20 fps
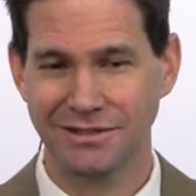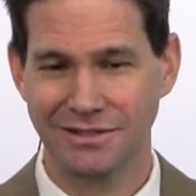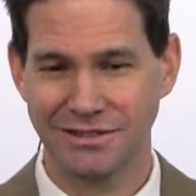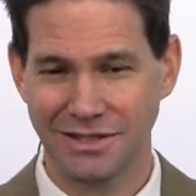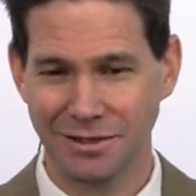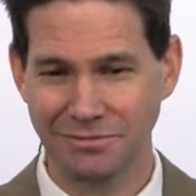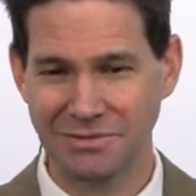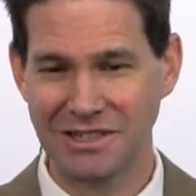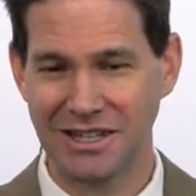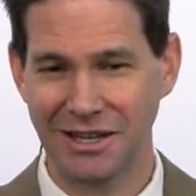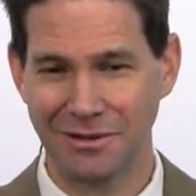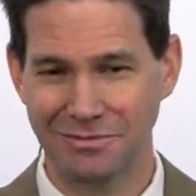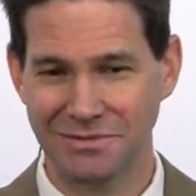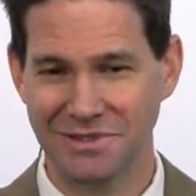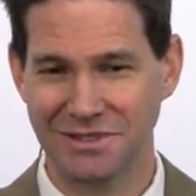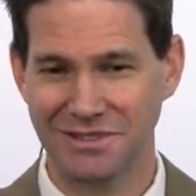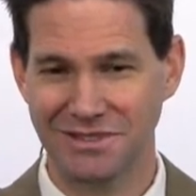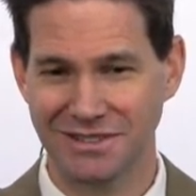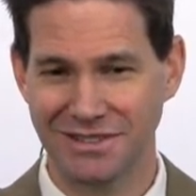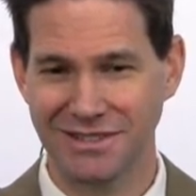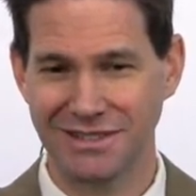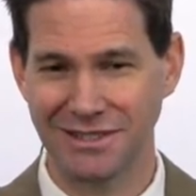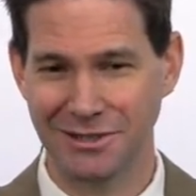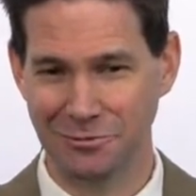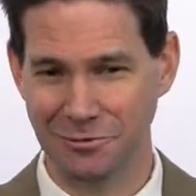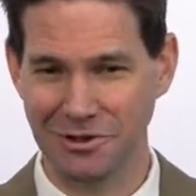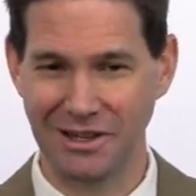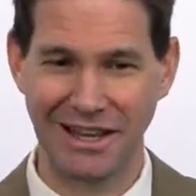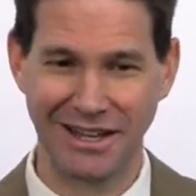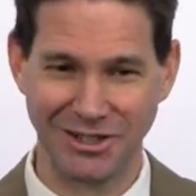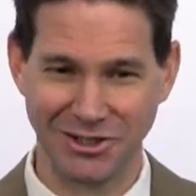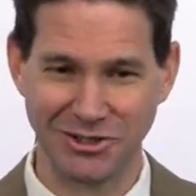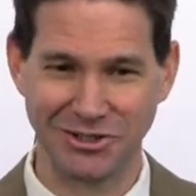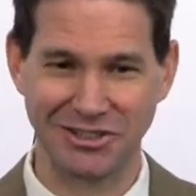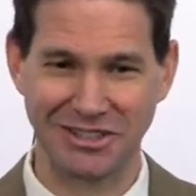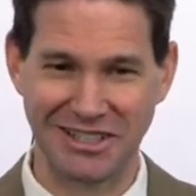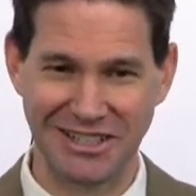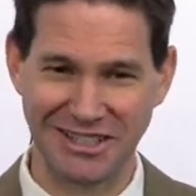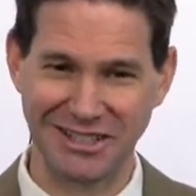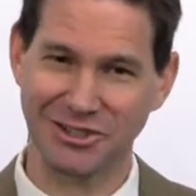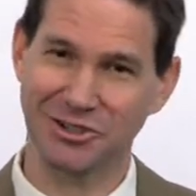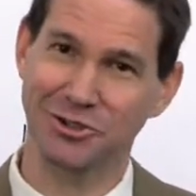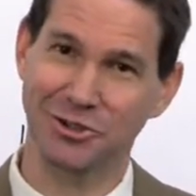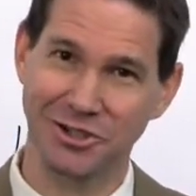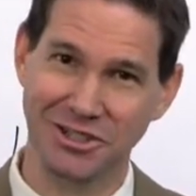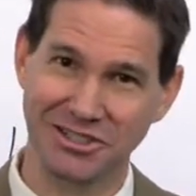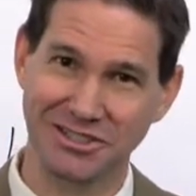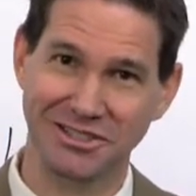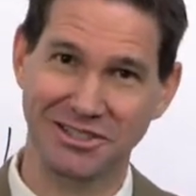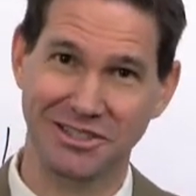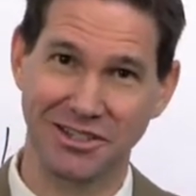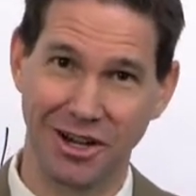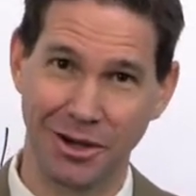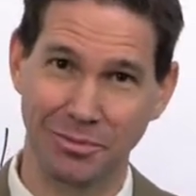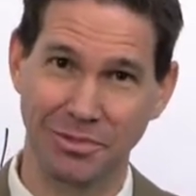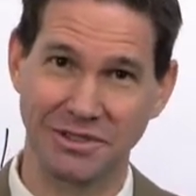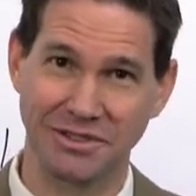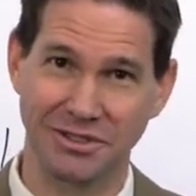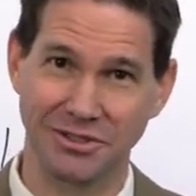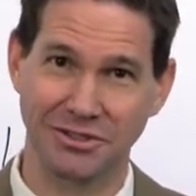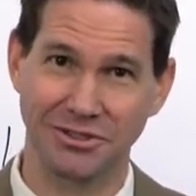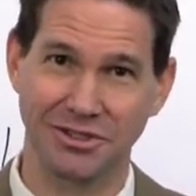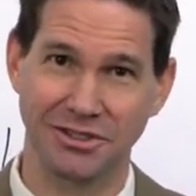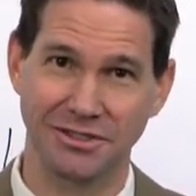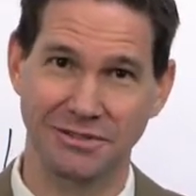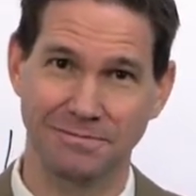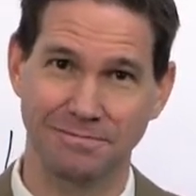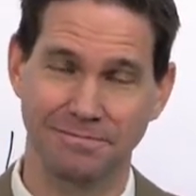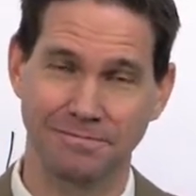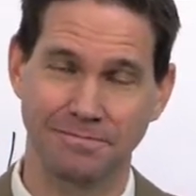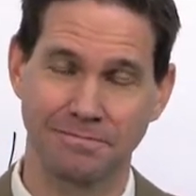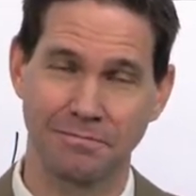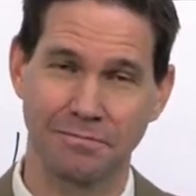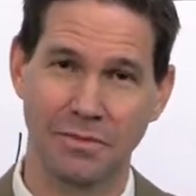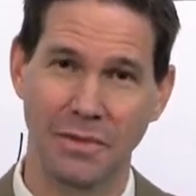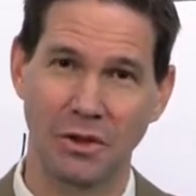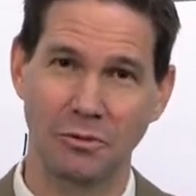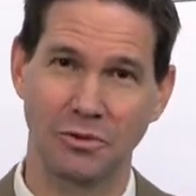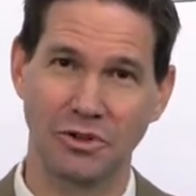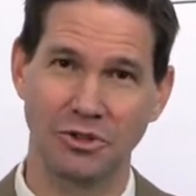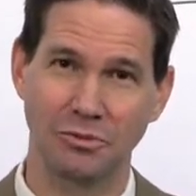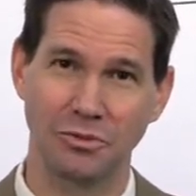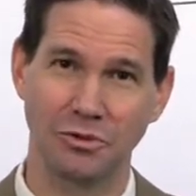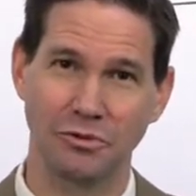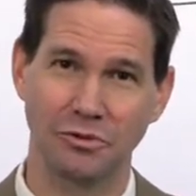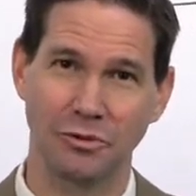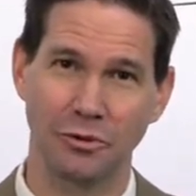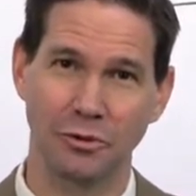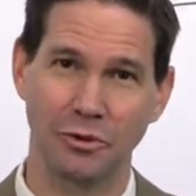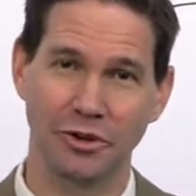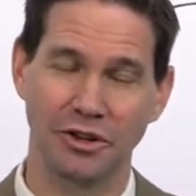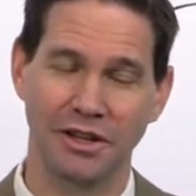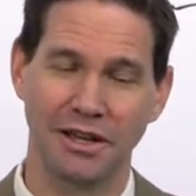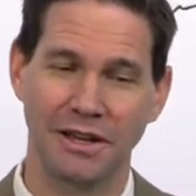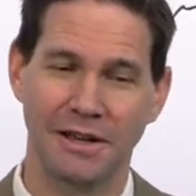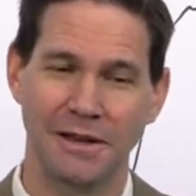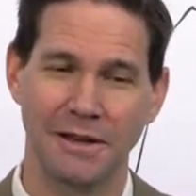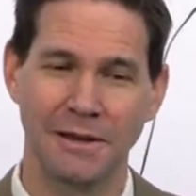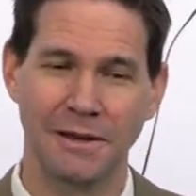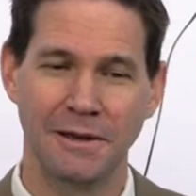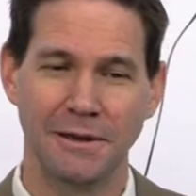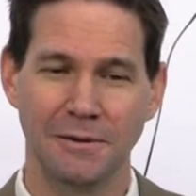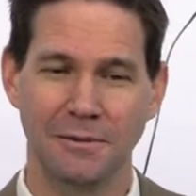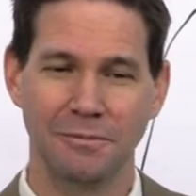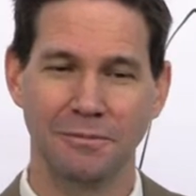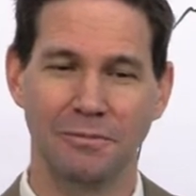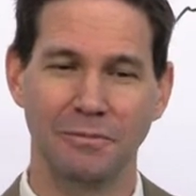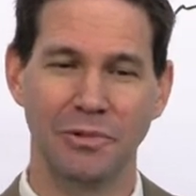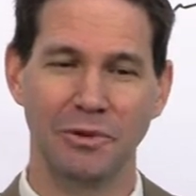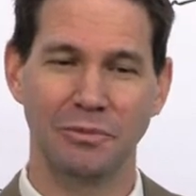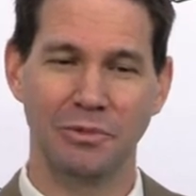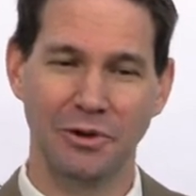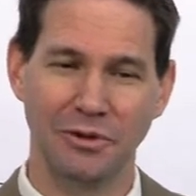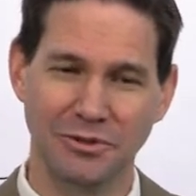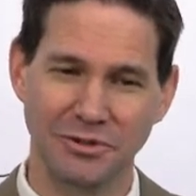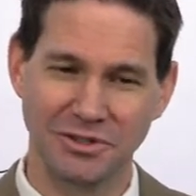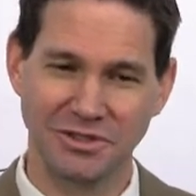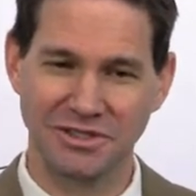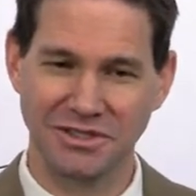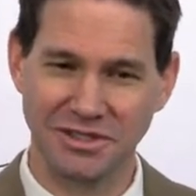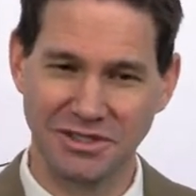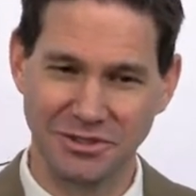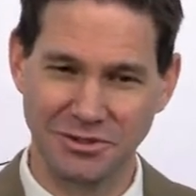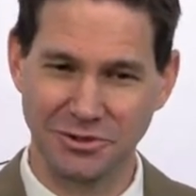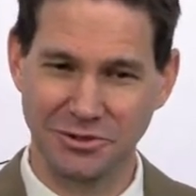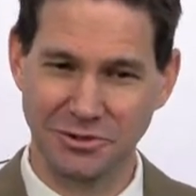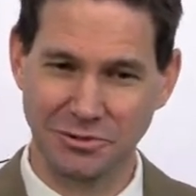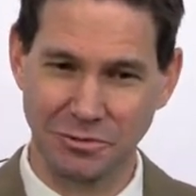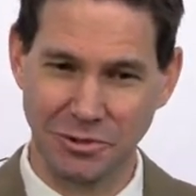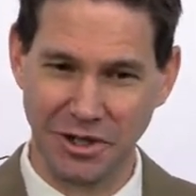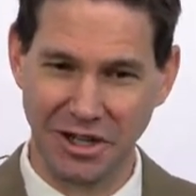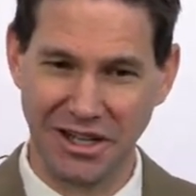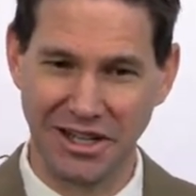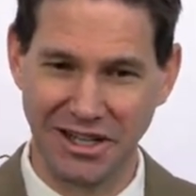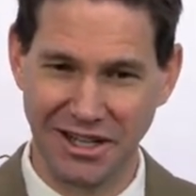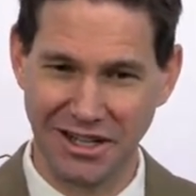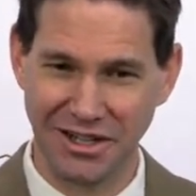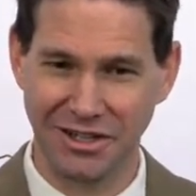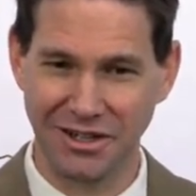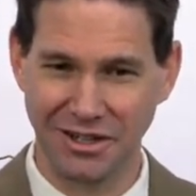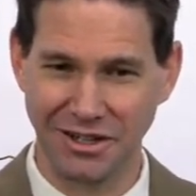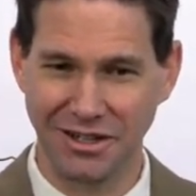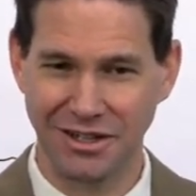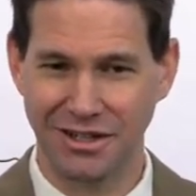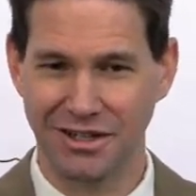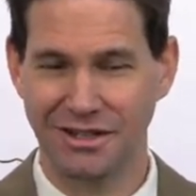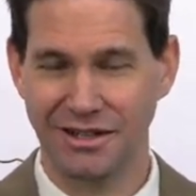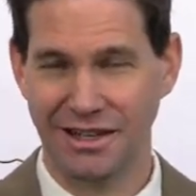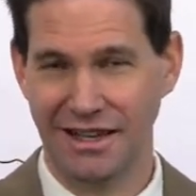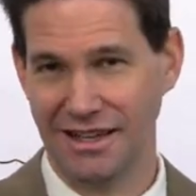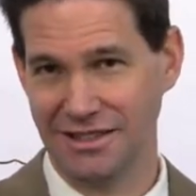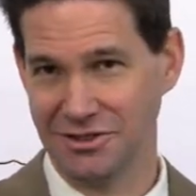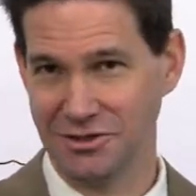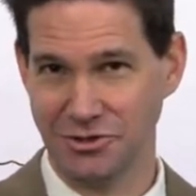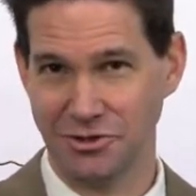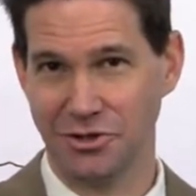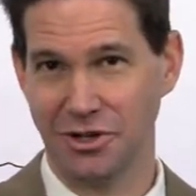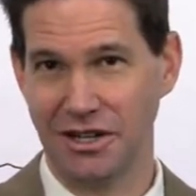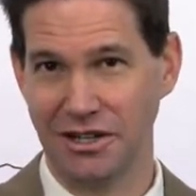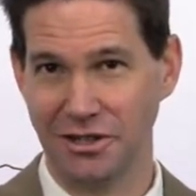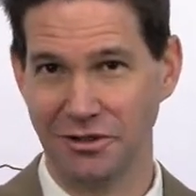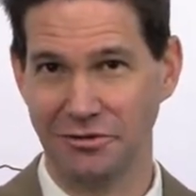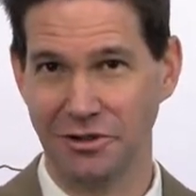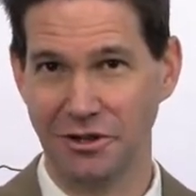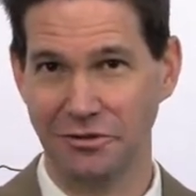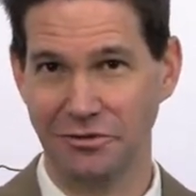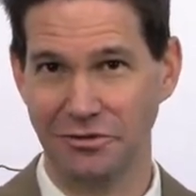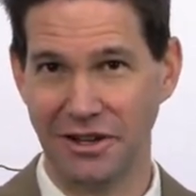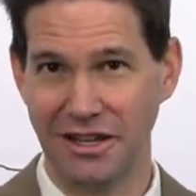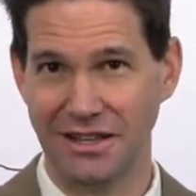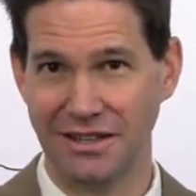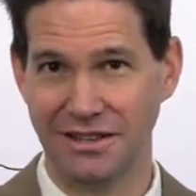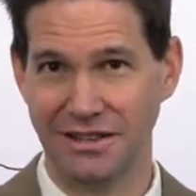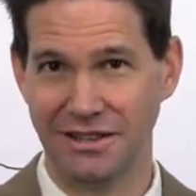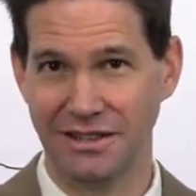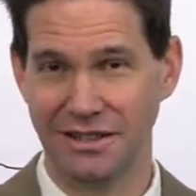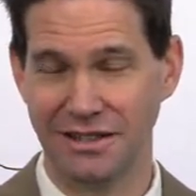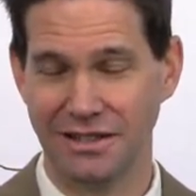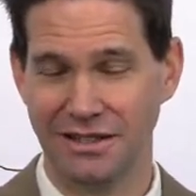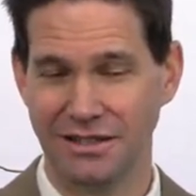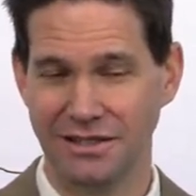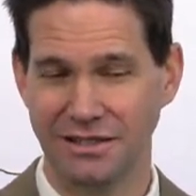Sometimes it will actually increase the opposition when you move forward. But, brothers and sisters, we're here as a trial of our faith